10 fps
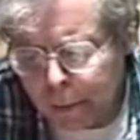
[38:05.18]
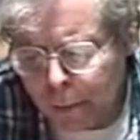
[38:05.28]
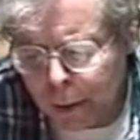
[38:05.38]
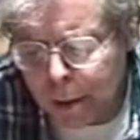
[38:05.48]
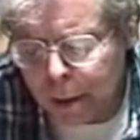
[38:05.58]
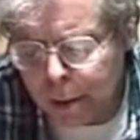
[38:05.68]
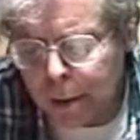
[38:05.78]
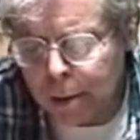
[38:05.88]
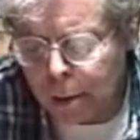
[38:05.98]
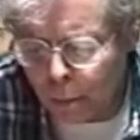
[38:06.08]
Renaissance
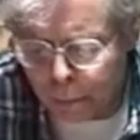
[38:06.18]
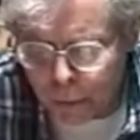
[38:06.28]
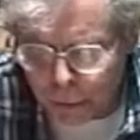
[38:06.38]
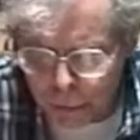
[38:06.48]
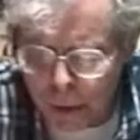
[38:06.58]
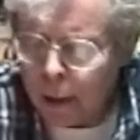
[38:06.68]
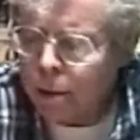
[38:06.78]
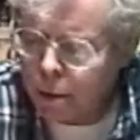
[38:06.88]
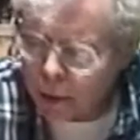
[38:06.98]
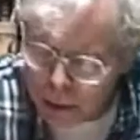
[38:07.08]
in sculpture
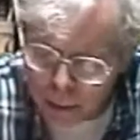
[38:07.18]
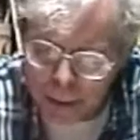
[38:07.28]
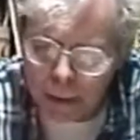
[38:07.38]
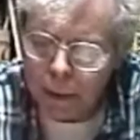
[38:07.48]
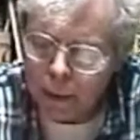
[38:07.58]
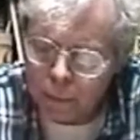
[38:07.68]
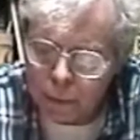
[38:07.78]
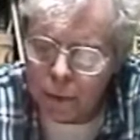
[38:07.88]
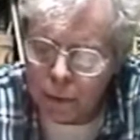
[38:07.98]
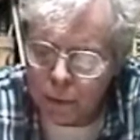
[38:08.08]
just about
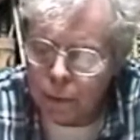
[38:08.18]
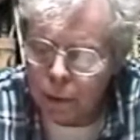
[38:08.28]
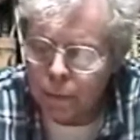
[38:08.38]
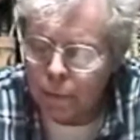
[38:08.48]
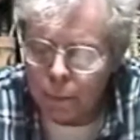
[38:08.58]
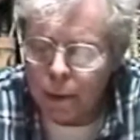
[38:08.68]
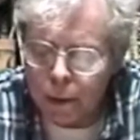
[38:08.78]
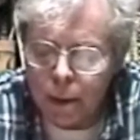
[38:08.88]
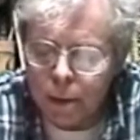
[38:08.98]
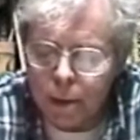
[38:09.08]
equals the glory of the
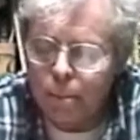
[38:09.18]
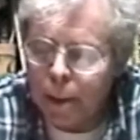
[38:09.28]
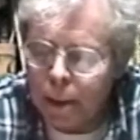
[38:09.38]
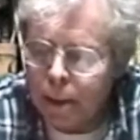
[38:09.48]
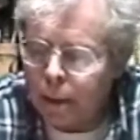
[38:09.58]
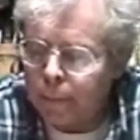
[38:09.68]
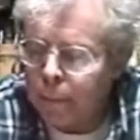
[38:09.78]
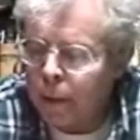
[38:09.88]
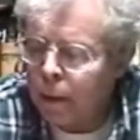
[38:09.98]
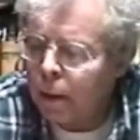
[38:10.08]
Renaissance in painting.
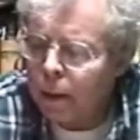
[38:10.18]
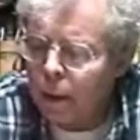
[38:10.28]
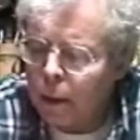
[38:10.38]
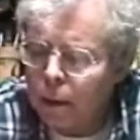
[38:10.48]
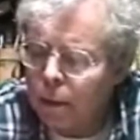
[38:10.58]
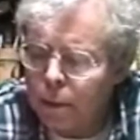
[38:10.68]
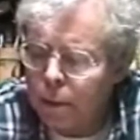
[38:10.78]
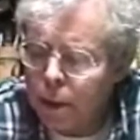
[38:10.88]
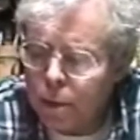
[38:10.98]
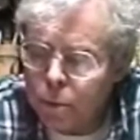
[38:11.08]

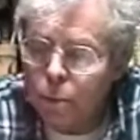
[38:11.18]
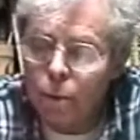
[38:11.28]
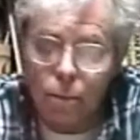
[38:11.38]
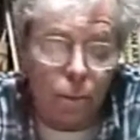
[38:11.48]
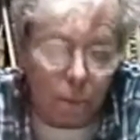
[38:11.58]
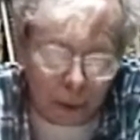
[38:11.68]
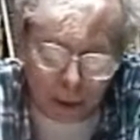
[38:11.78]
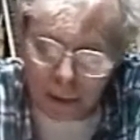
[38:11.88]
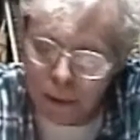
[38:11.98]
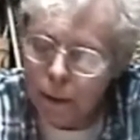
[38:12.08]
These were
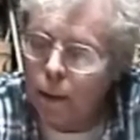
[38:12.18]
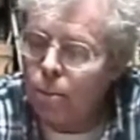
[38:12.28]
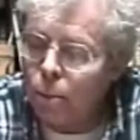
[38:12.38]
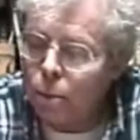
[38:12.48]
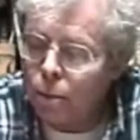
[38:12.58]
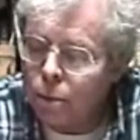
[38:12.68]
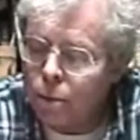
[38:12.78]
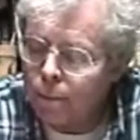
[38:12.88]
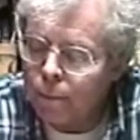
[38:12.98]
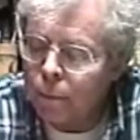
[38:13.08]
greats, immortals.
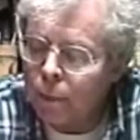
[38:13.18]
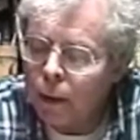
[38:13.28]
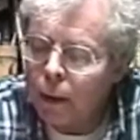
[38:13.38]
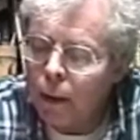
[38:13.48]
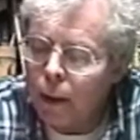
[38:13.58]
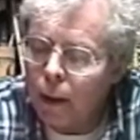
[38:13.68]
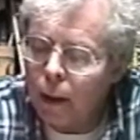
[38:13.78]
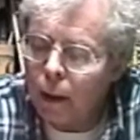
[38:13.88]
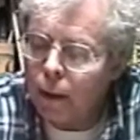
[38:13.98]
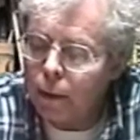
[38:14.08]

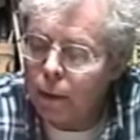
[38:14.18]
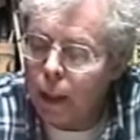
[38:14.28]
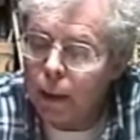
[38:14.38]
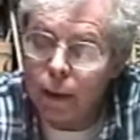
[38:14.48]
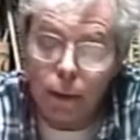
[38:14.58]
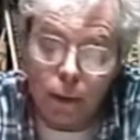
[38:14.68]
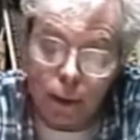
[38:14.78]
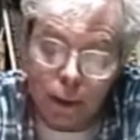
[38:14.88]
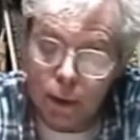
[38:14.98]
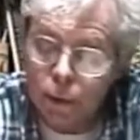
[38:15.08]
And in
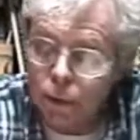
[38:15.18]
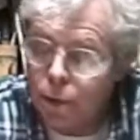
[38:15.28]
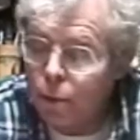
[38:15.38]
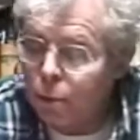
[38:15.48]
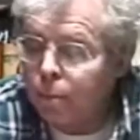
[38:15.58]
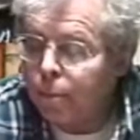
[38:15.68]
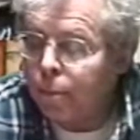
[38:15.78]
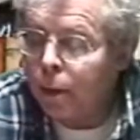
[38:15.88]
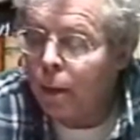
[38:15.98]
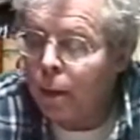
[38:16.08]
architecture too.
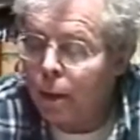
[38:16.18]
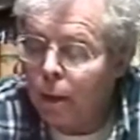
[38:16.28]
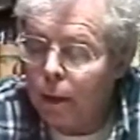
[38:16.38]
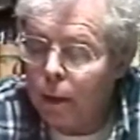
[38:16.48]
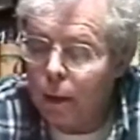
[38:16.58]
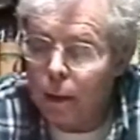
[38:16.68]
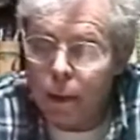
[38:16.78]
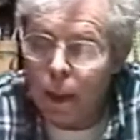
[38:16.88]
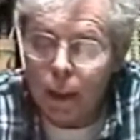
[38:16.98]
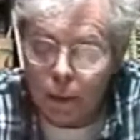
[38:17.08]

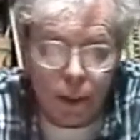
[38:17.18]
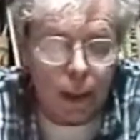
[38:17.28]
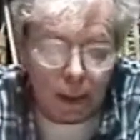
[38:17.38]
Not outside